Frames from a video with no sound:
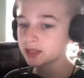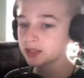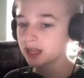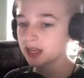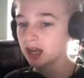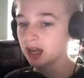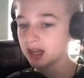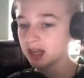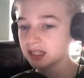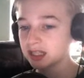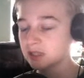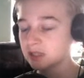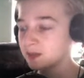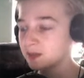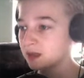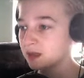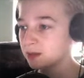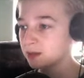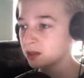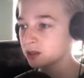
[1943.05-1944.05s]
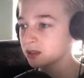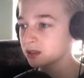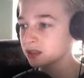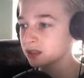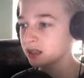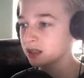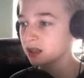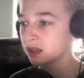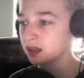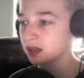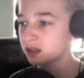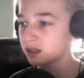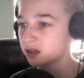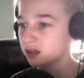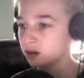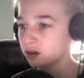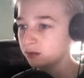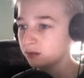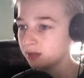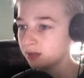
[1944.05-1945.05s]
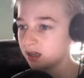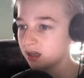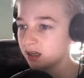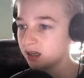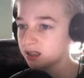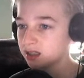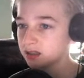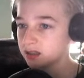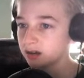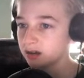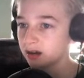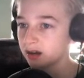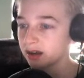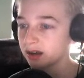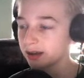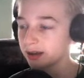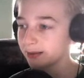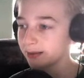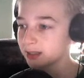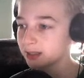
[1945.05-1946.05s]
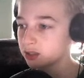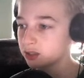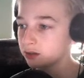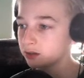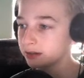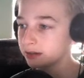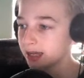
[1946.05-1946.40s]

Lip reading: Everyone else, some people say hi to me because they